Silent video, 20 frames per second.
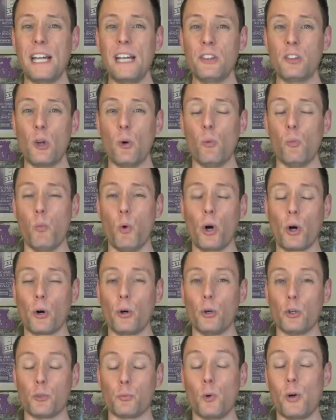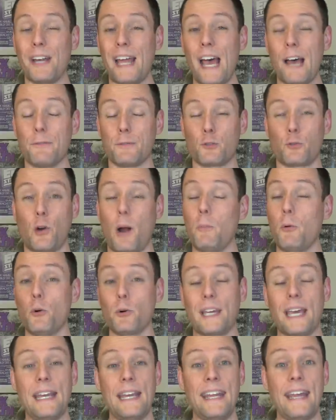in the world would have trouble
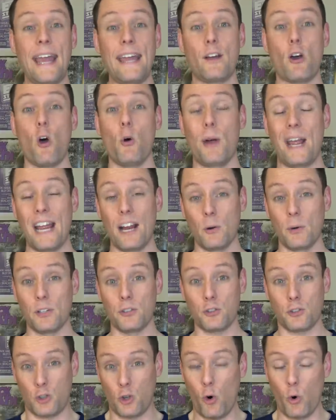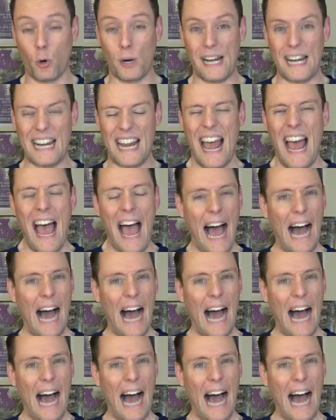getting a coherent story